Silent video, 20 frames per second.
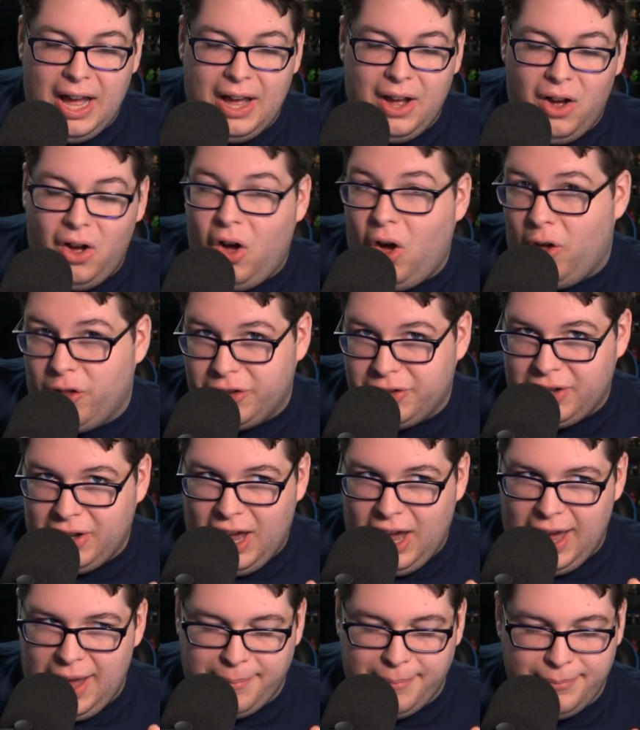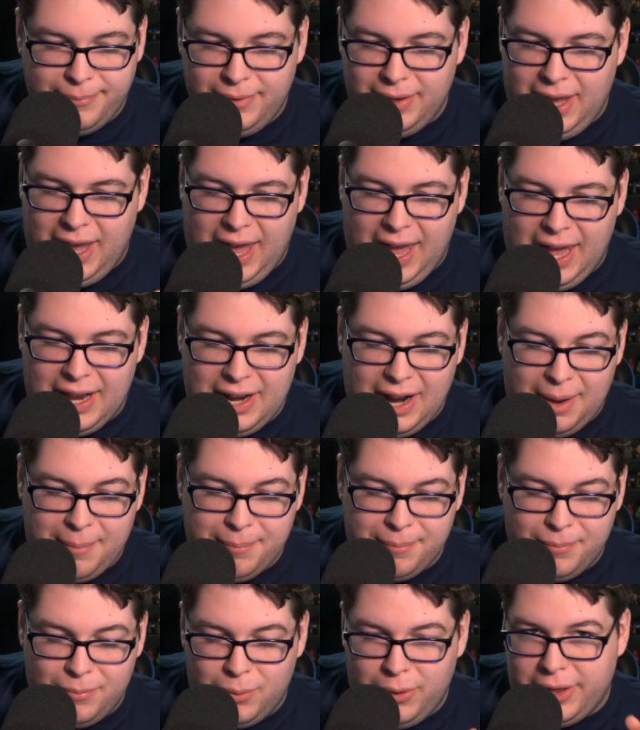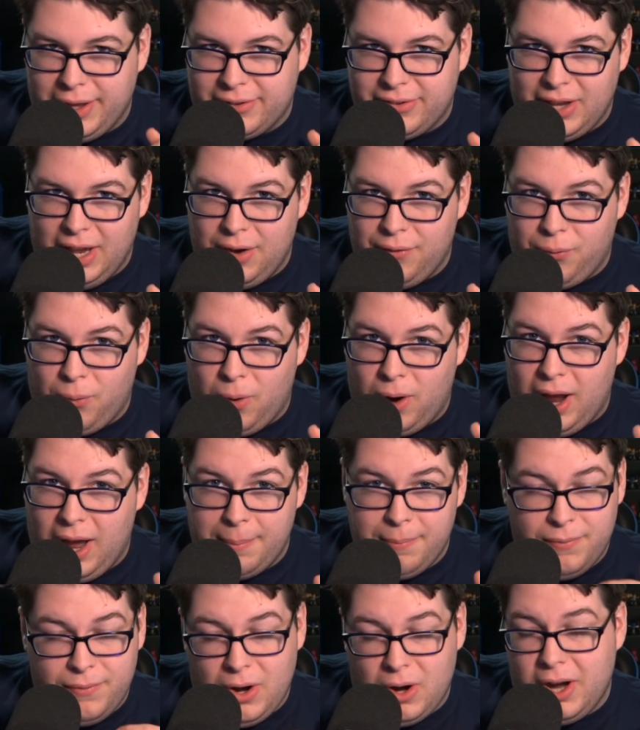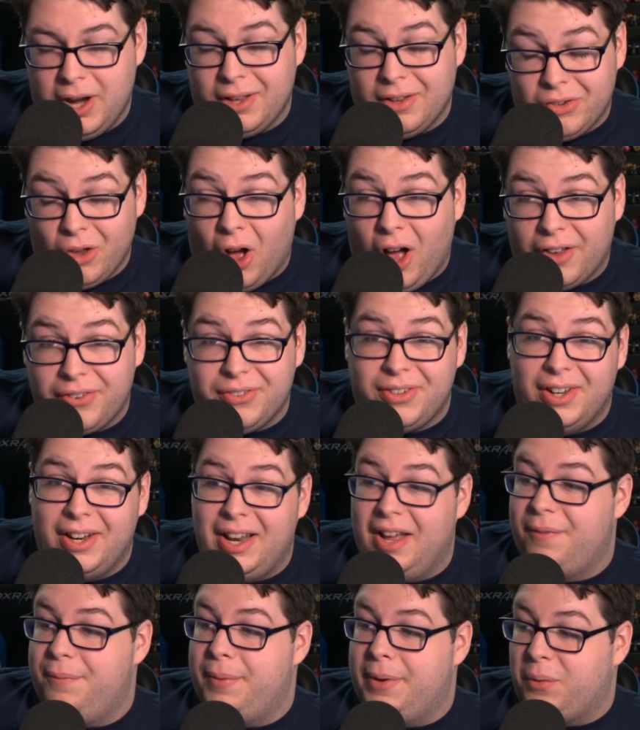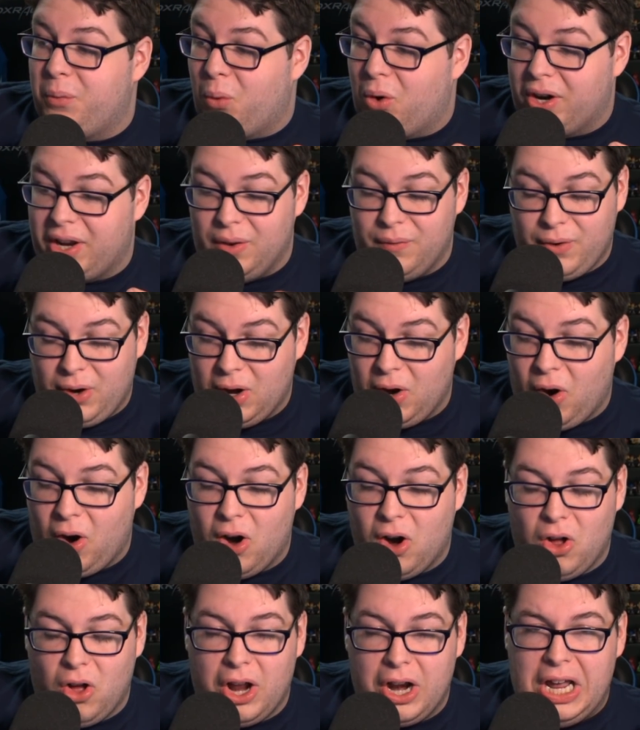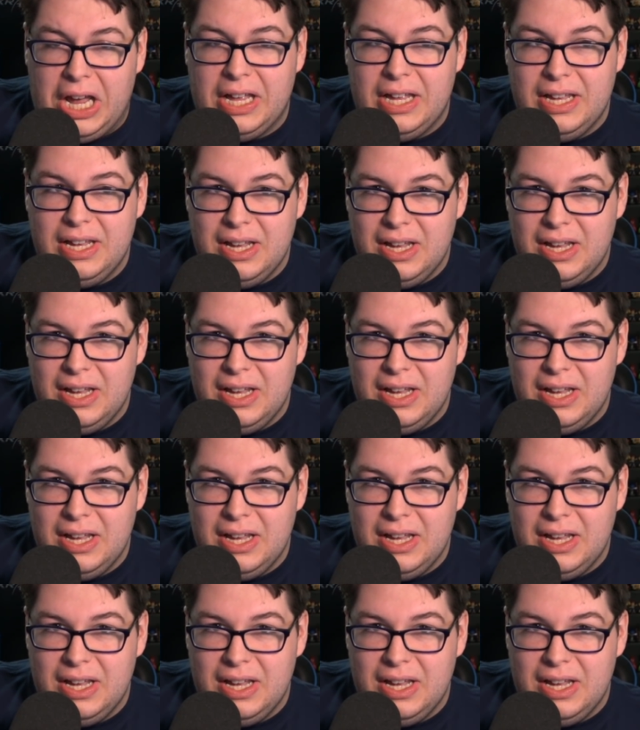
all the time, and I'm really excited for it. I'm very exhausted. I've been working very hard on it.